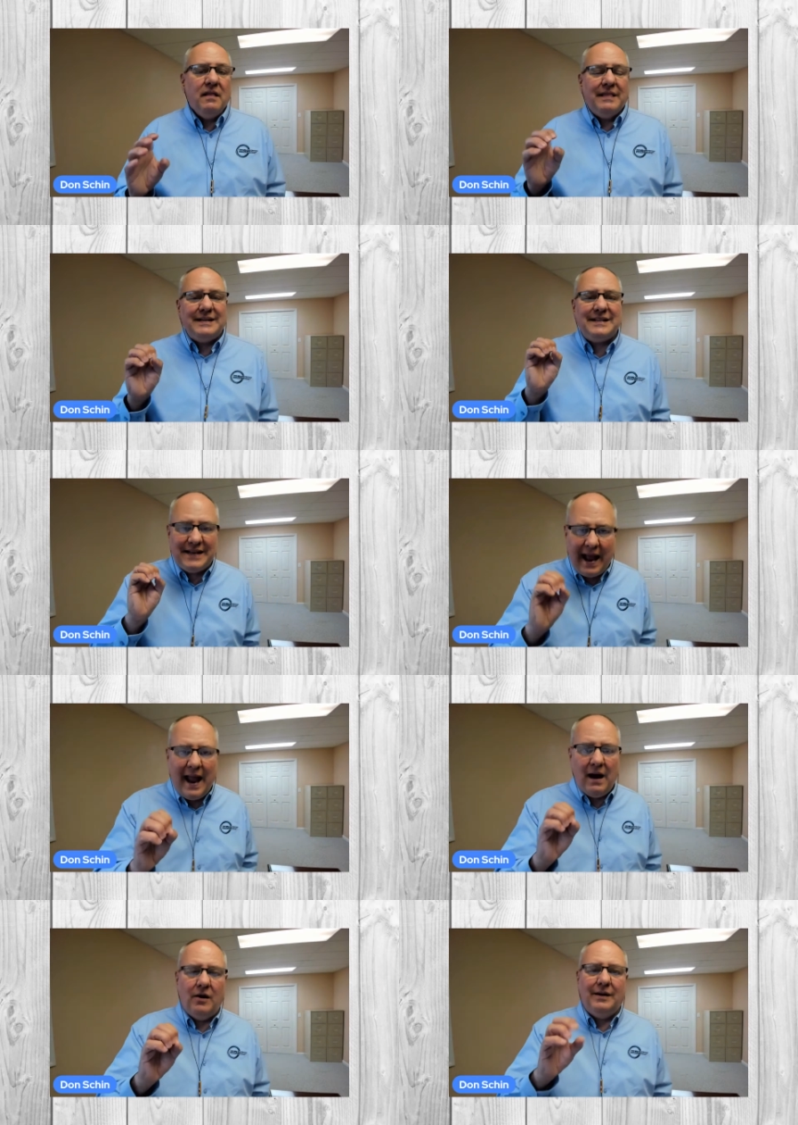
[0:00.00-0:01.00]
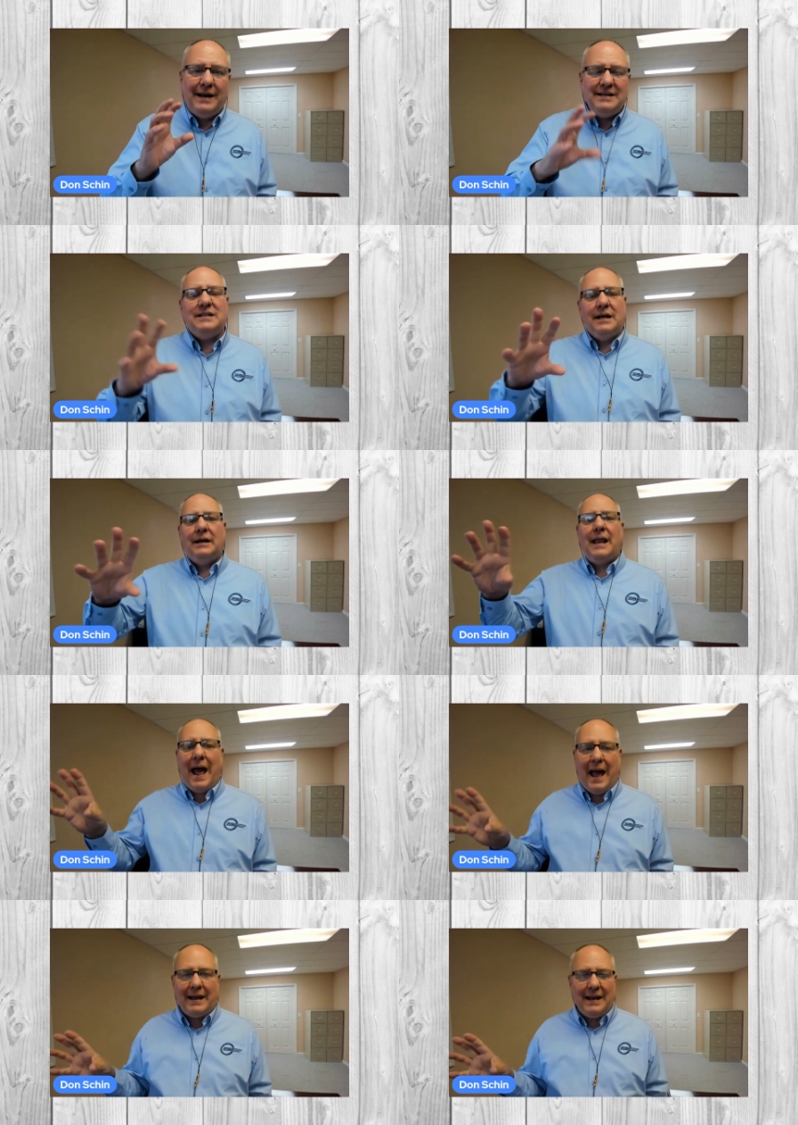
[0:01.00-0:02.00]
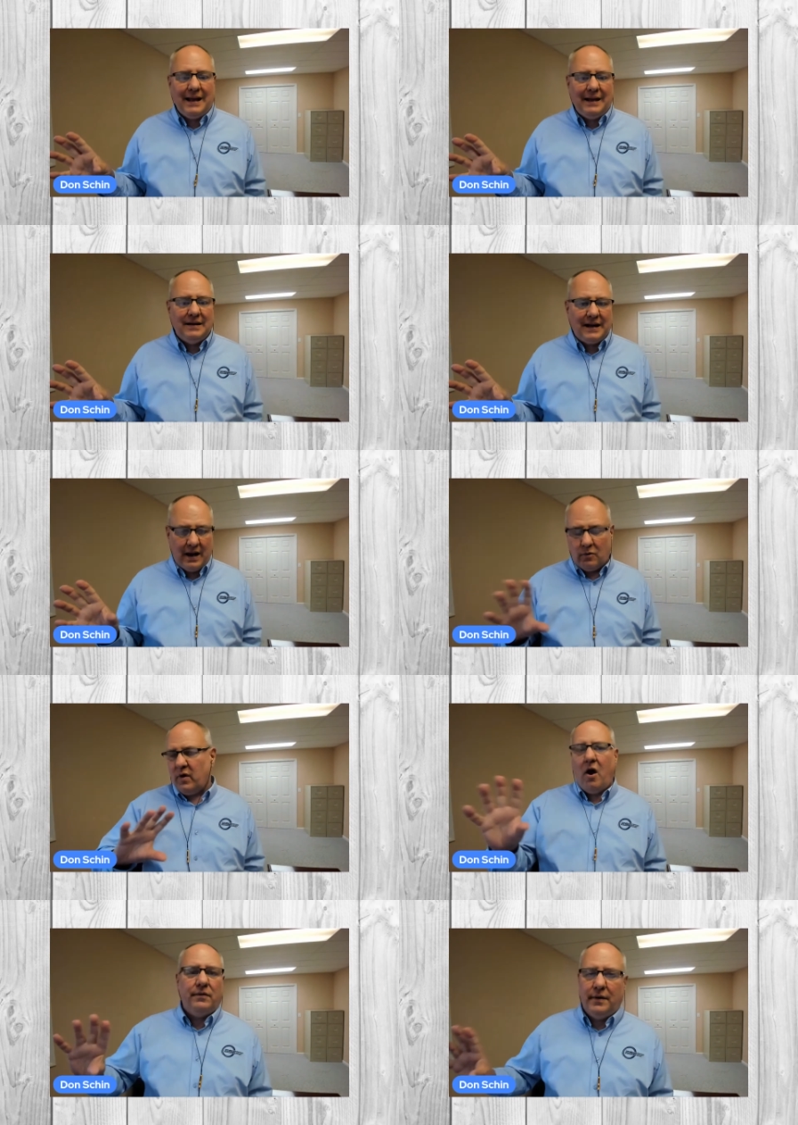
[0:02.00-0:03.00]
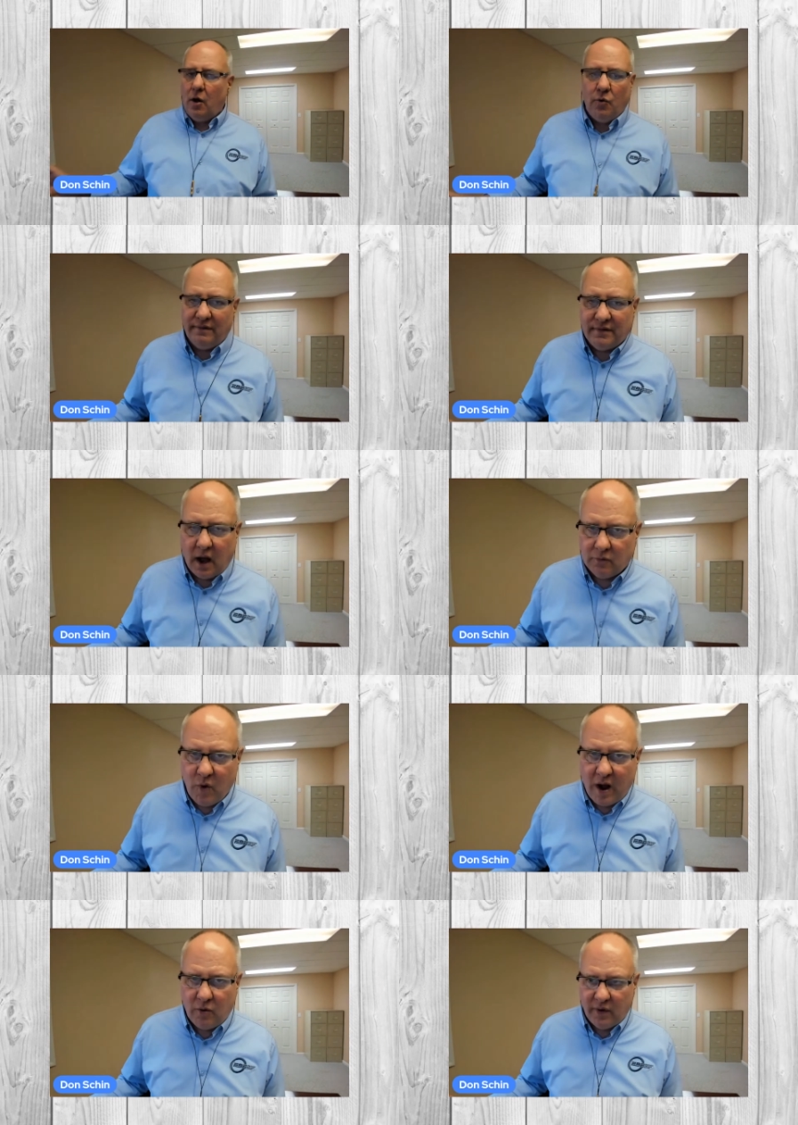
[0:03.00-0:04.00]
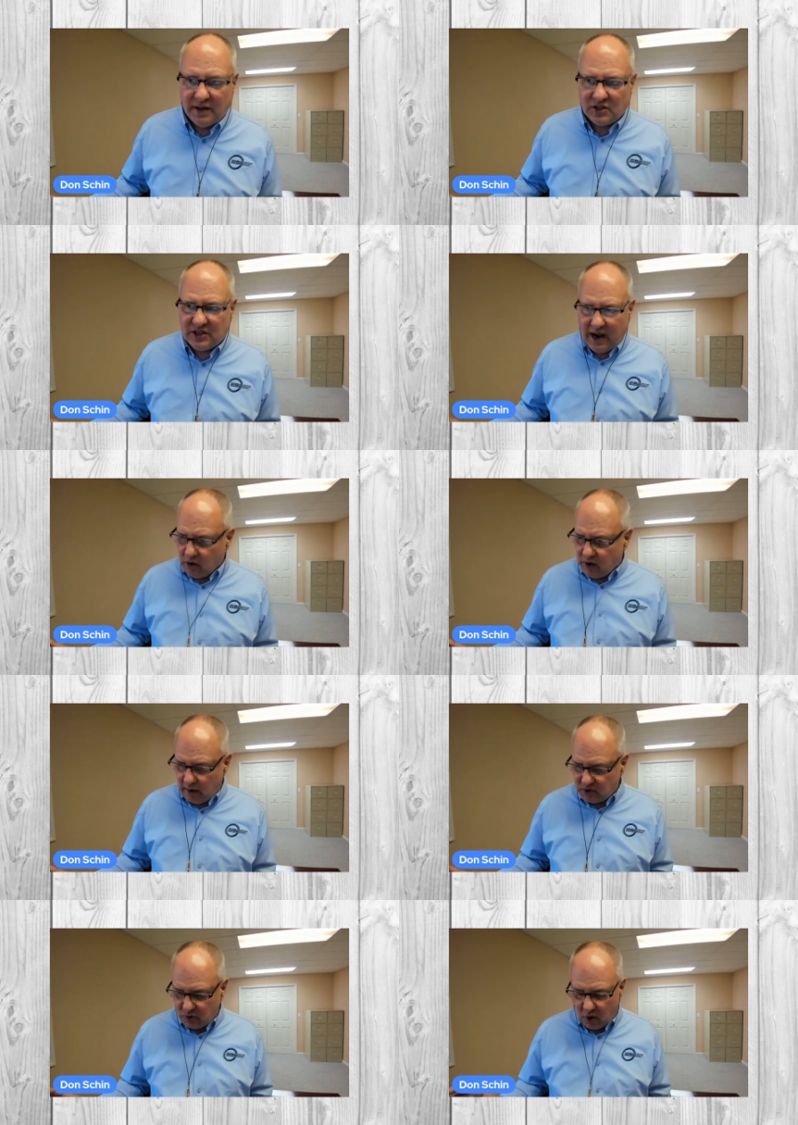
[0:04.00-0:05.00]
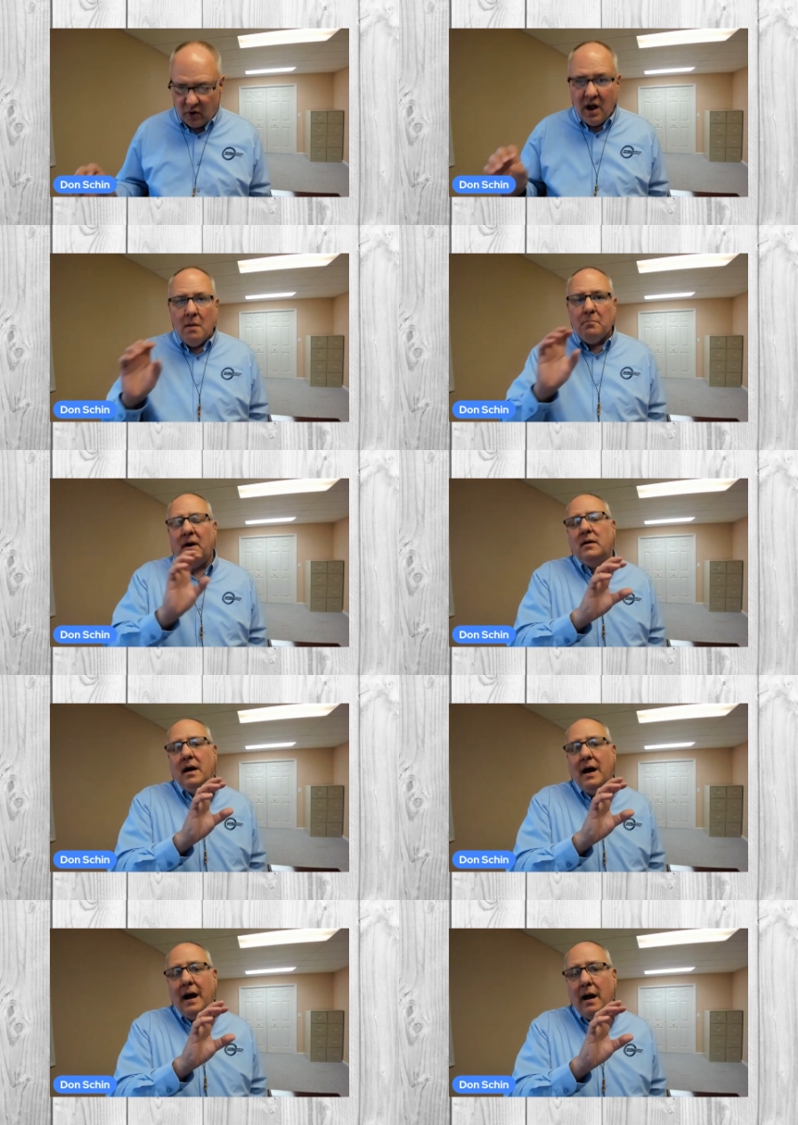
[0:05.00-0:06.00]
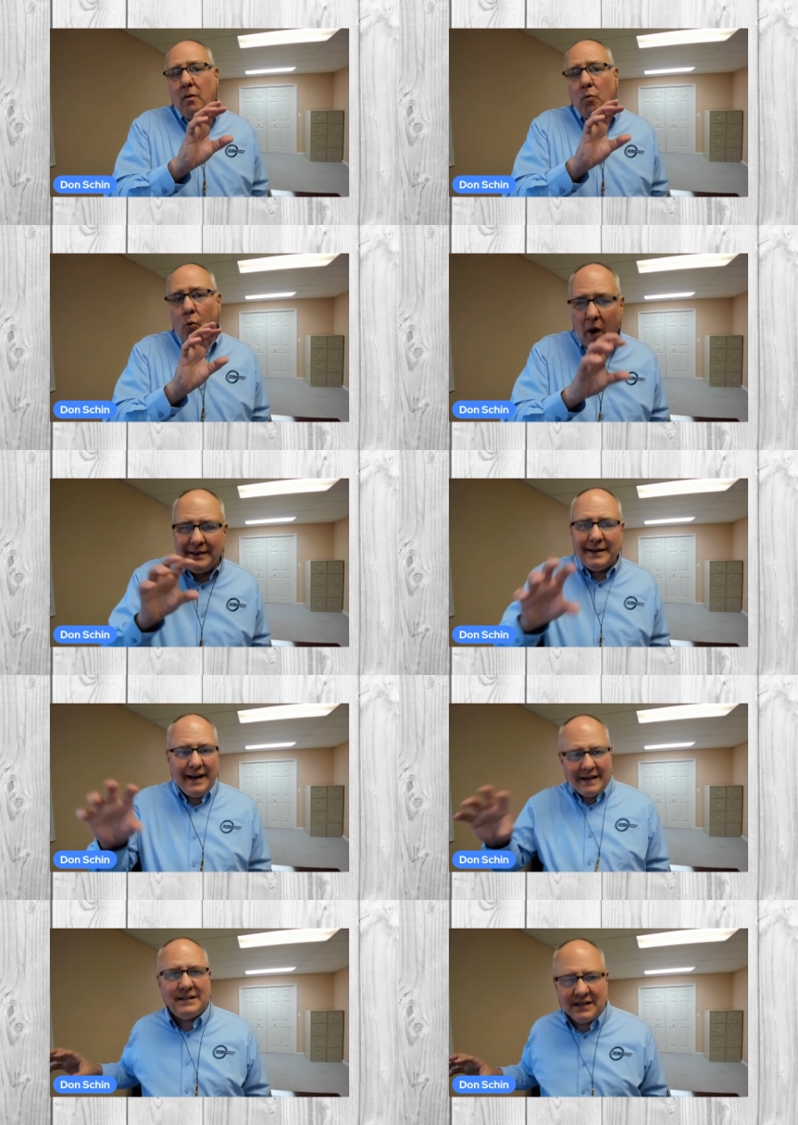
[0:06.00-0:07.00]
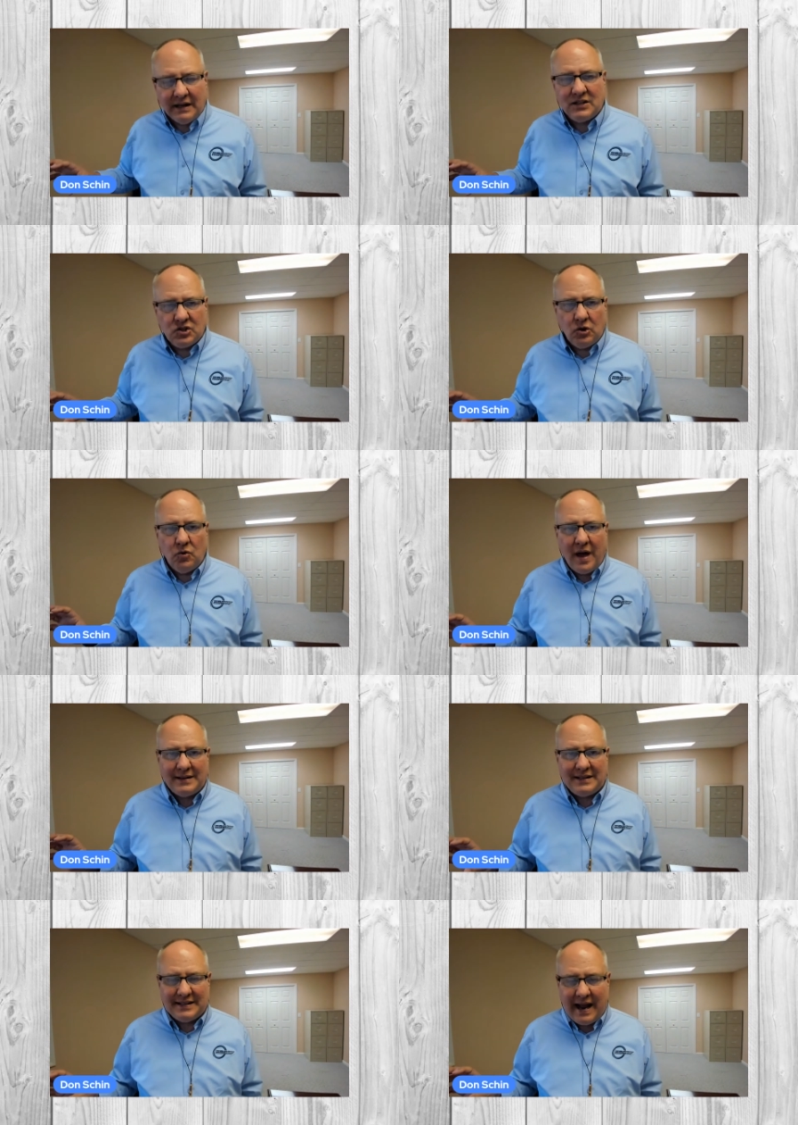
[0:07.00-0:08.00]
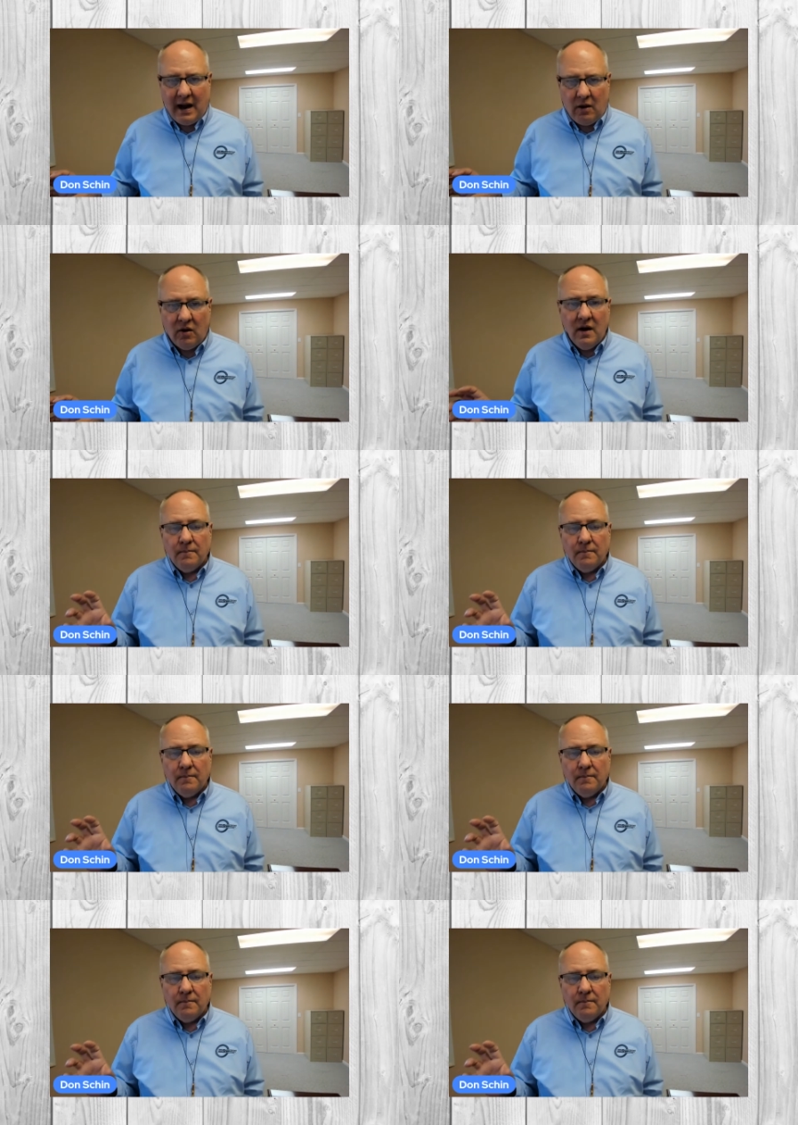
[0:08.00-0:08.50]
The sale is the lagging indicator. We all know we've done well when the sale comes through, but what gets us to that sale?